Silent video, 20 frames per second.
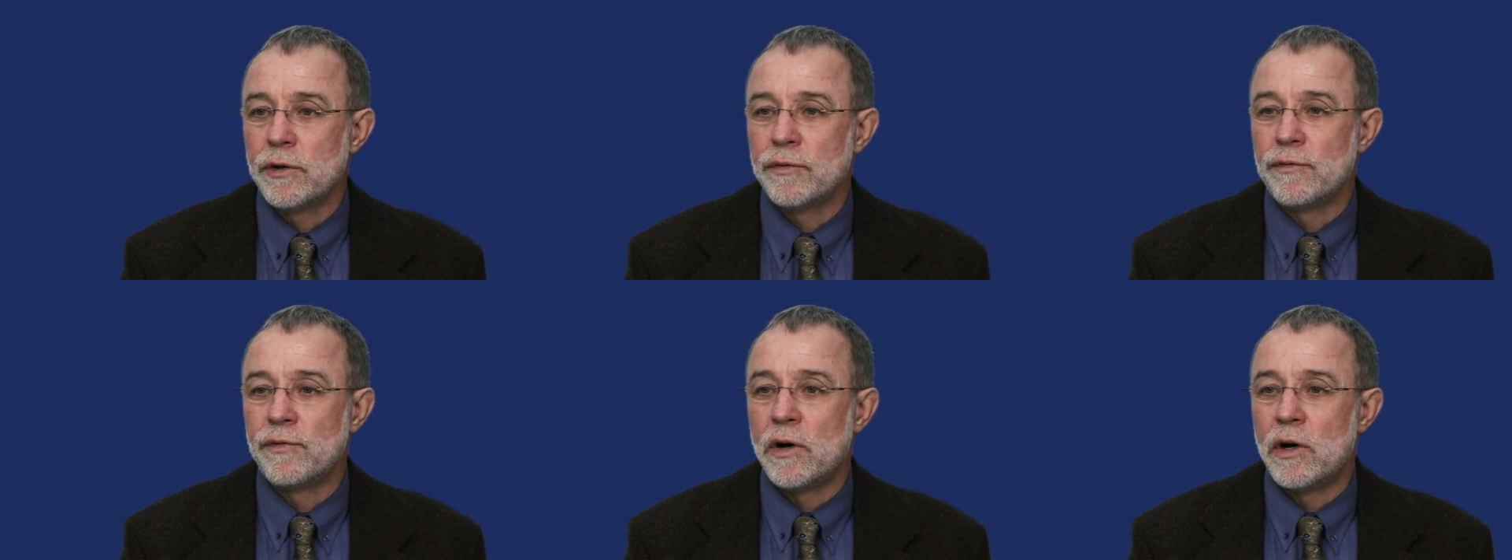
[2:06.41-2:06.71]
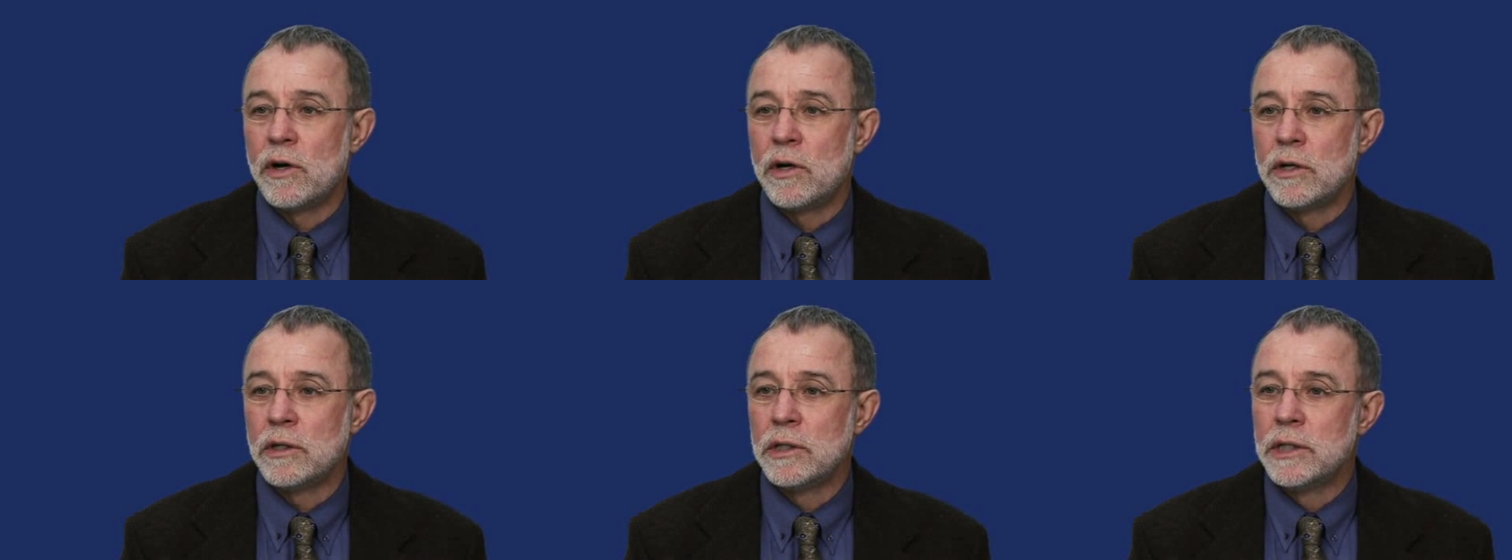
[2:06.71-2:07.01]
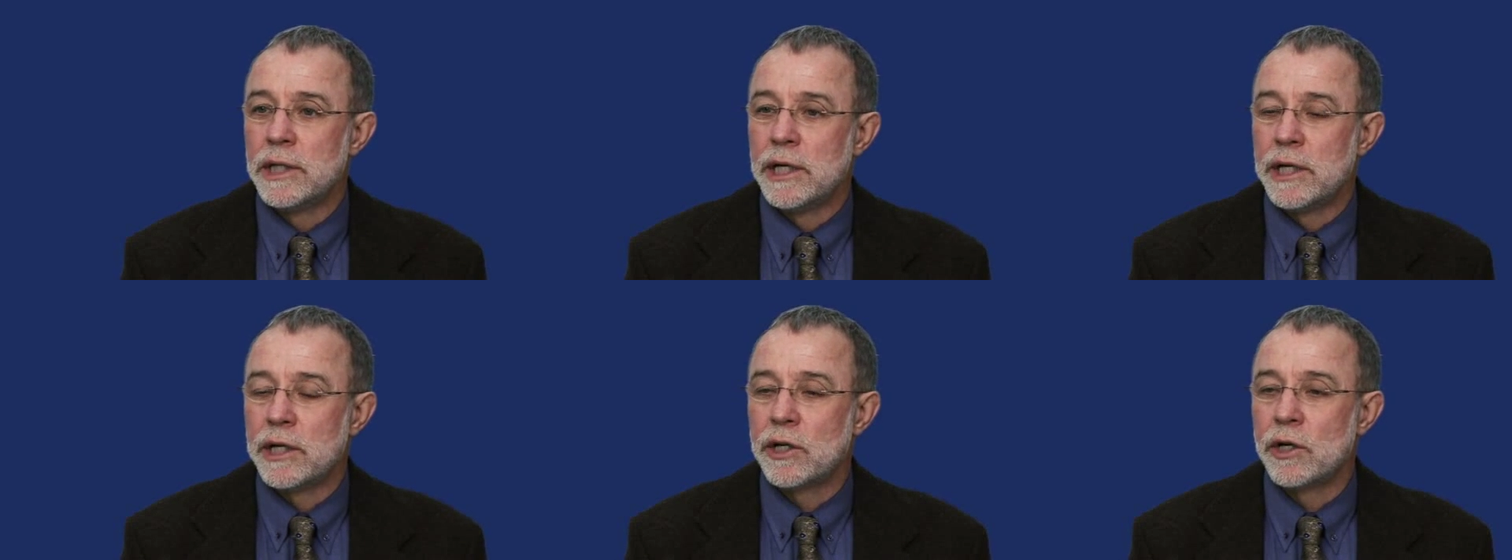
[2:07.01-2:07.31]
fall
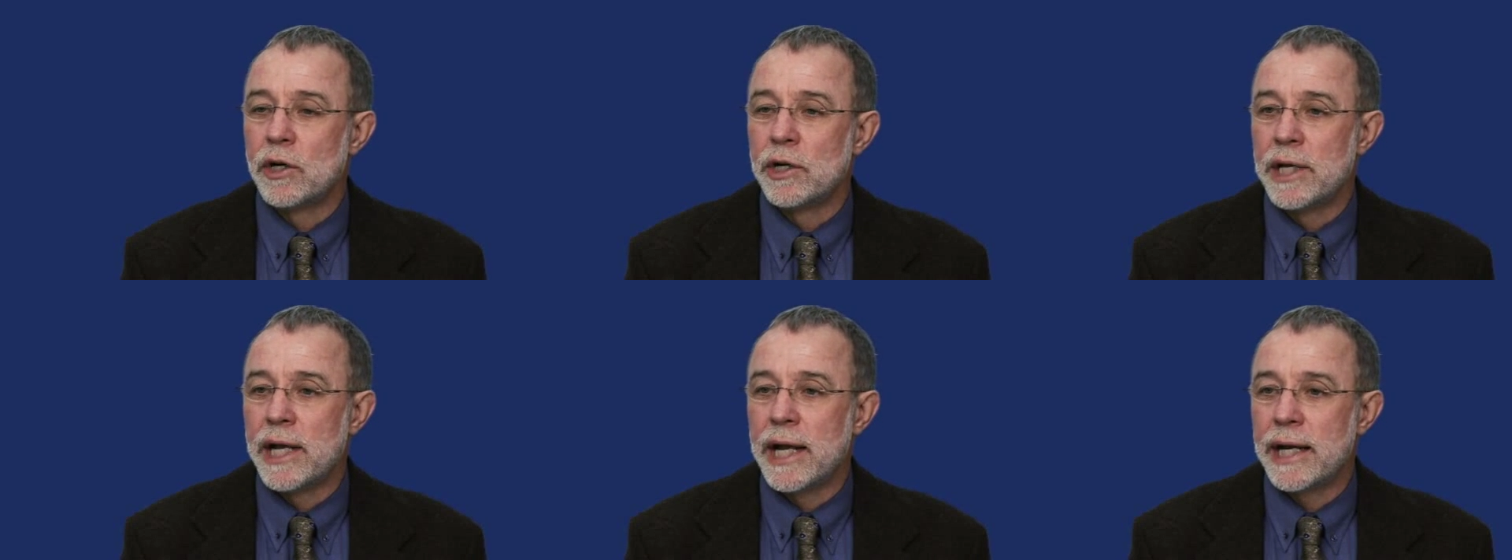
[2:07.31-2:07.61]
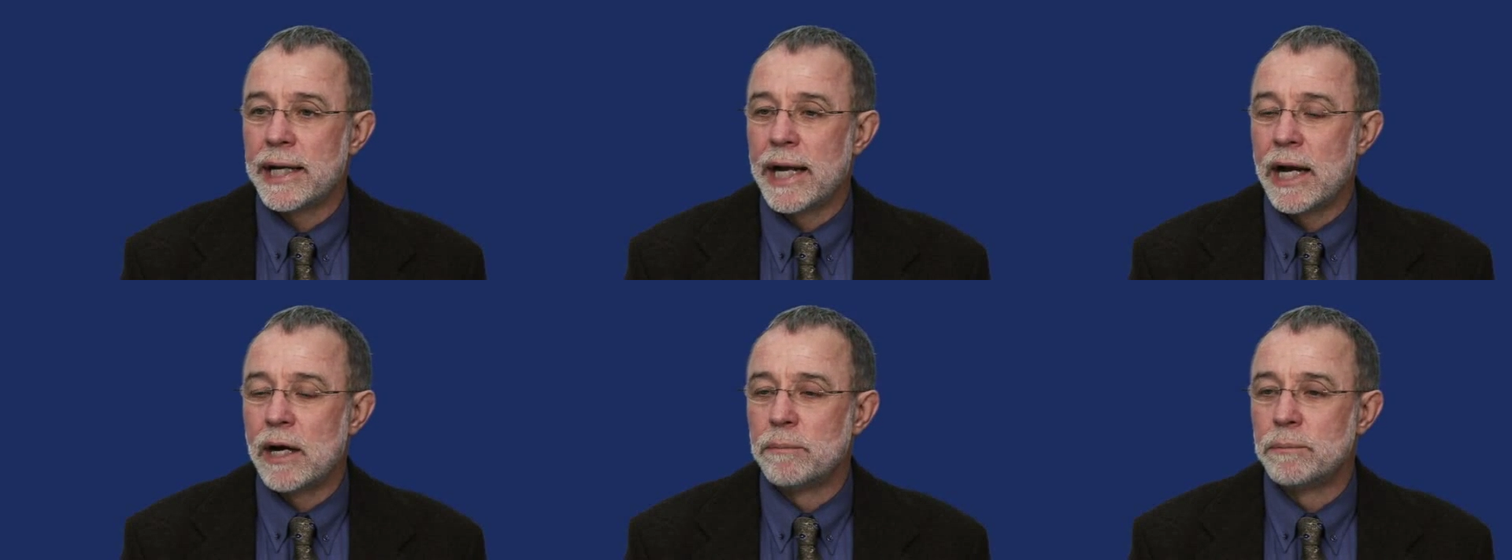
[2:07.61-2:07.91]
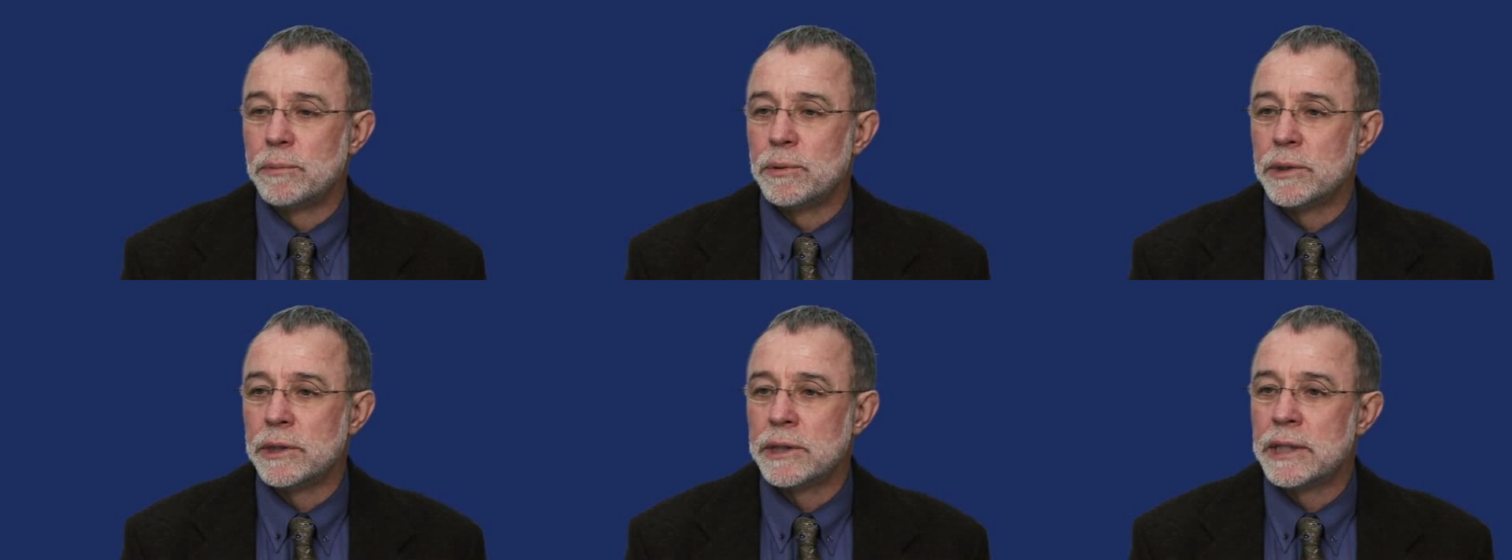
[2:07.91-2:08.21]
in cardiac
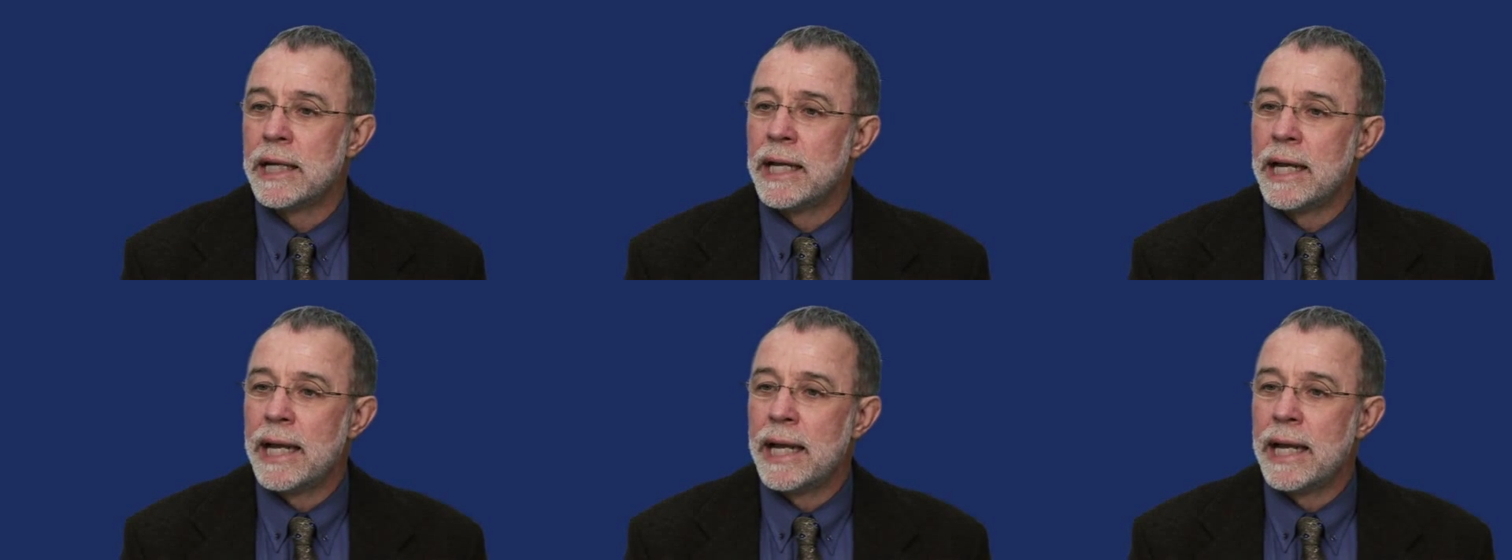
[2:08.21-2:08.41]
output